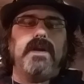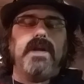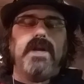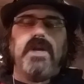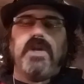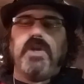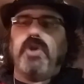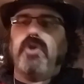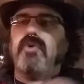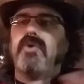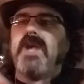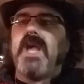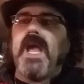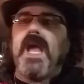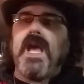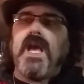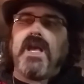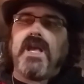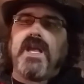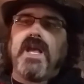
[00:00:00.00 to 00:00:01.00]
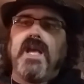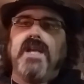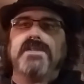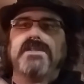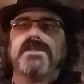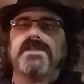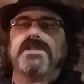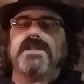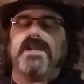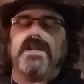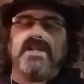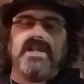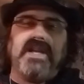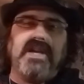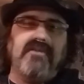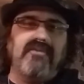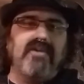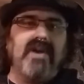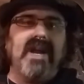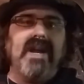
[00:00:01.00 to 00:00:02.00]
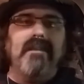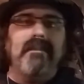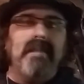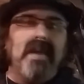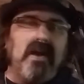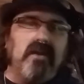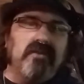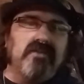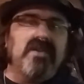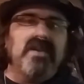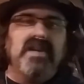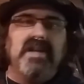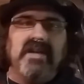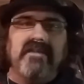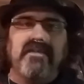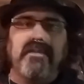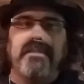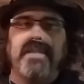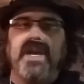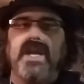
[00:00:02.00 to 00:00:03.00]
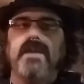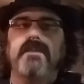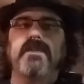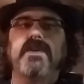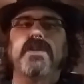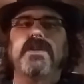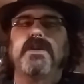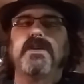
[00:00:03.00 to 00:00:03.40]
You can't guess the right amount to give a baby.